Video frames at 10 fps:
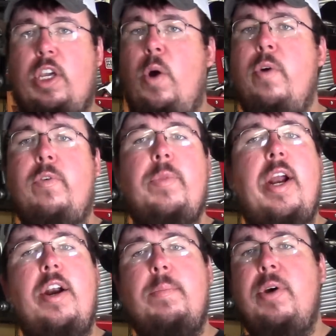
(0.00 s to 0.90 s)
going from
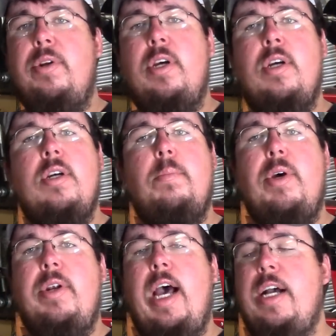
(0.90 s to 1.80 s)
there to build
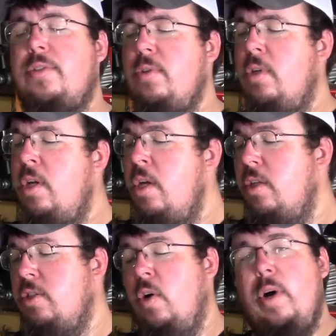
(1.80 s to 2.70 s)
the axle.
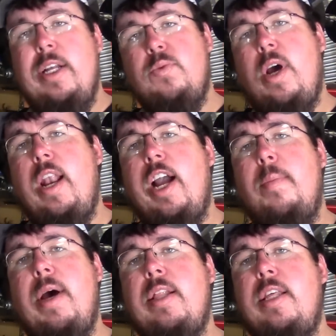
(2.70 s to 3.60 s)
So that's what I like
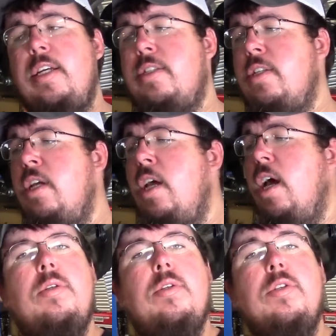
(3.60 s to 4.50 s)
about this.
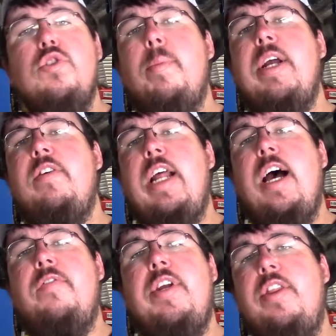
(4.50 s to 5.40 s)
So I'm about to
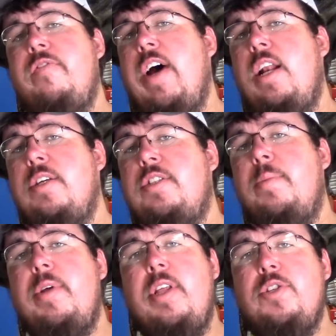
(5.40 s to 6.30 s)
dive into the final
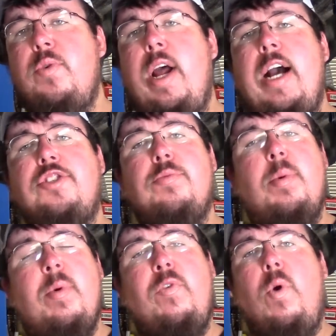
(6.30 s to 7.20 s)
assembly of this rear axle,
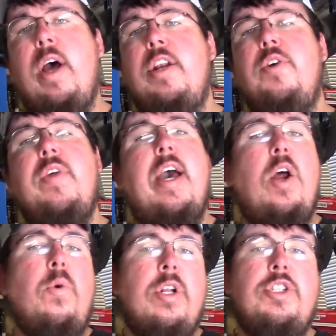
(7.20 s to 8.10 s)
but before I do
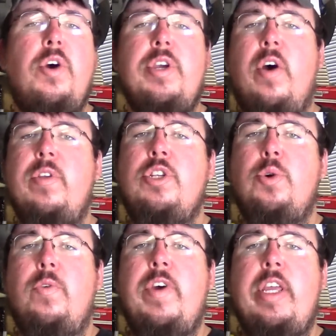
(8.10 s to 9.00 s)
that, I wanted to show y'all this
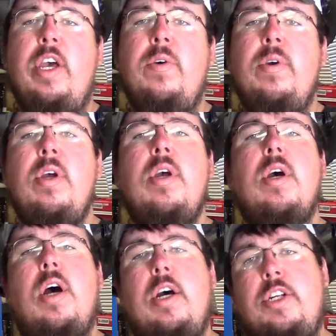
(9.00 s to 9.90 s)
short video
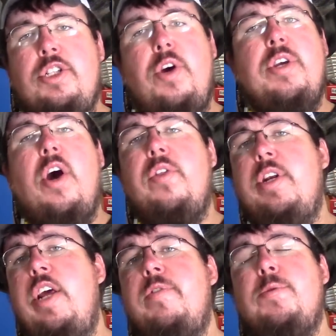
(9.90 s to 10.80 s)
to show y'all
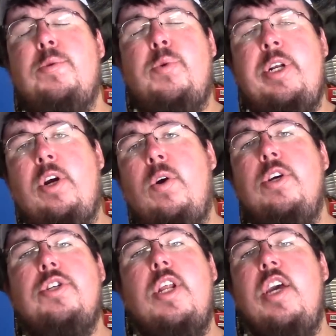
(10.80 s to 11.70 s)
the difference between the
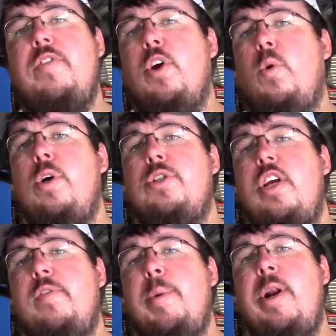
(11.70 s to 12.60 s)
crush sleeve and the crush
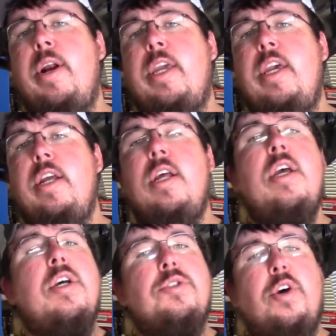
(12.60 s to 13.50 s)
sleeve eliminator
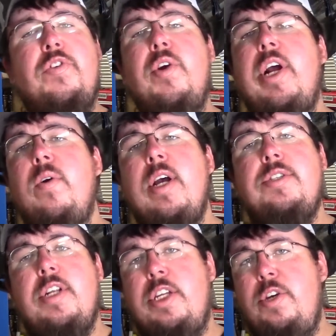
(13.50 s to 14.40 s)
kit. So if you're
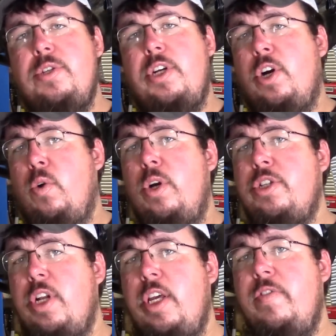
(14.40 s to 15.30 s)
interested in using a
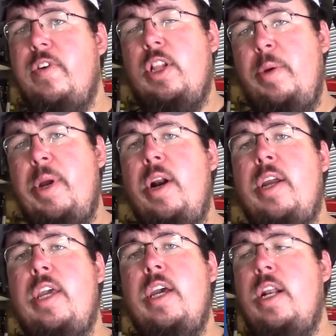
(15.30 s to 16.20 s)
crush sleeve
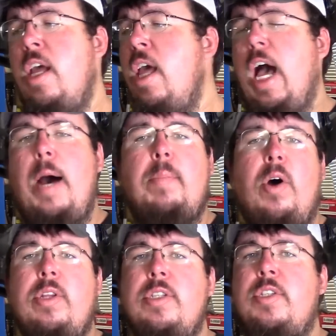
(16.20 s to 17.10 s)
eliminator kit, I
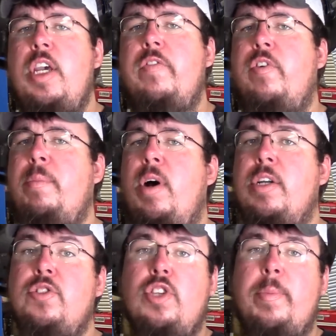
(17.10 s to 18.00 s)
bought this kit from
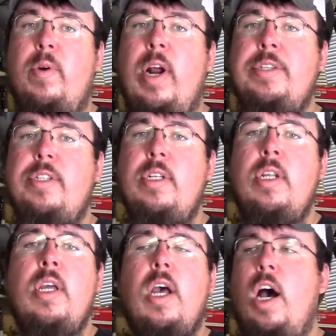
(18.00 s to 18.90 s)
Summit Racing.
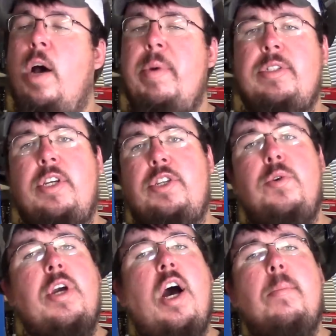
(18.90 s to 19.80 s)
It's a
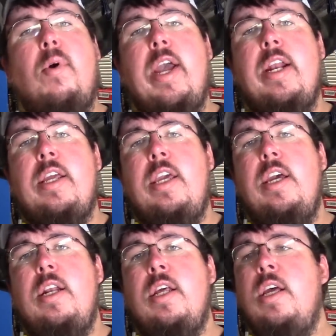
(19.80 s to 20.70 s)
Yukon brand
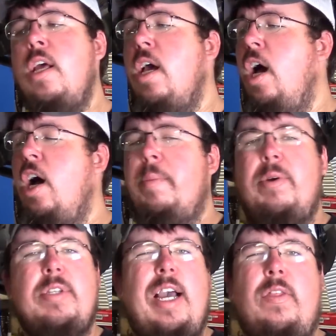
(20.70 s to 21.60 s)
kit. It
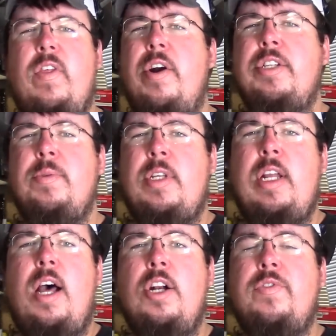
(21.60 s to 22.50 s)
was like
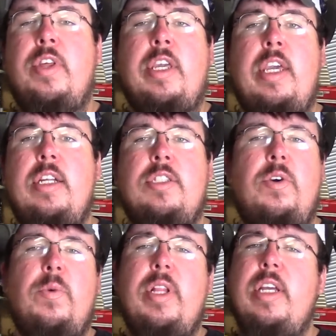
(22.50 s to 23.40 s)
$30-something for the kit,
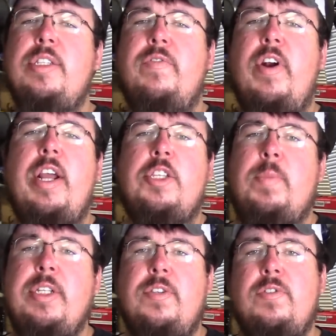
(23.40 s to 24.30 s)
so it really isn't very
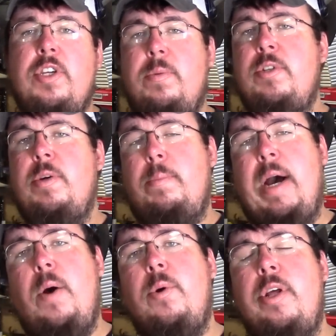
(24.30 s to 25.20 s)
expensive to
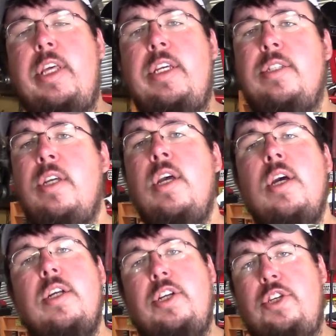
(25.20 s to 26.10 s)
buy one of these
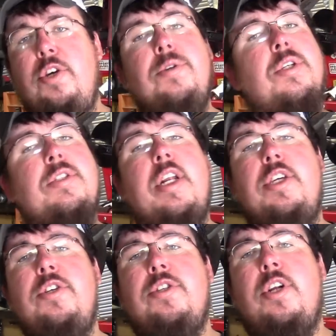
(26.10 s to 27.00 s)
to use instead
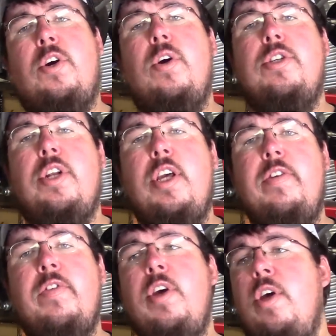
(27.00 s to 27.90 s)
of using the crush
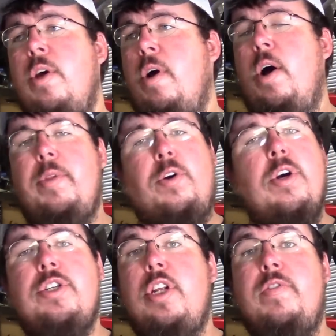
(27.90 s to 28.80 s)
sleeve. The
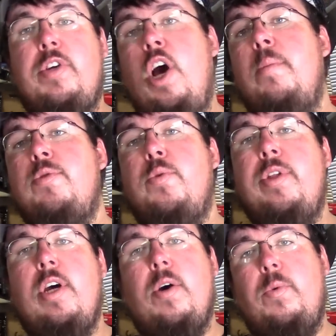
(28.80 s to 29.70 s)
crush sleeve comes
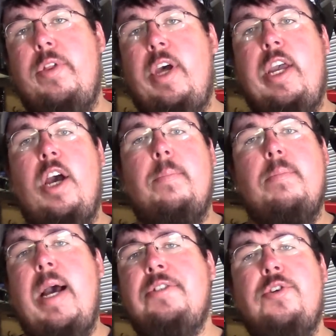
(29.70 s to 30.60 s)
with a
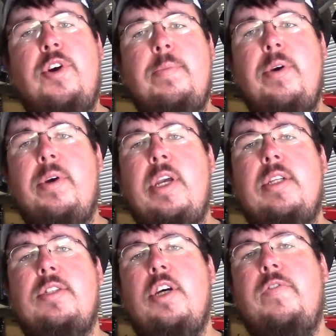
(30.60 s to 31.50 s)
master rebuild
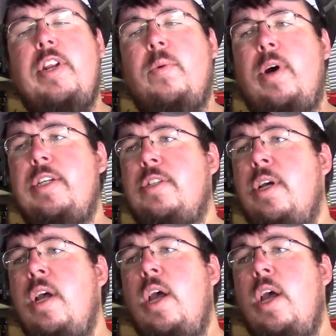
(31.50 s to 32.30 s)
kit stuff anyways,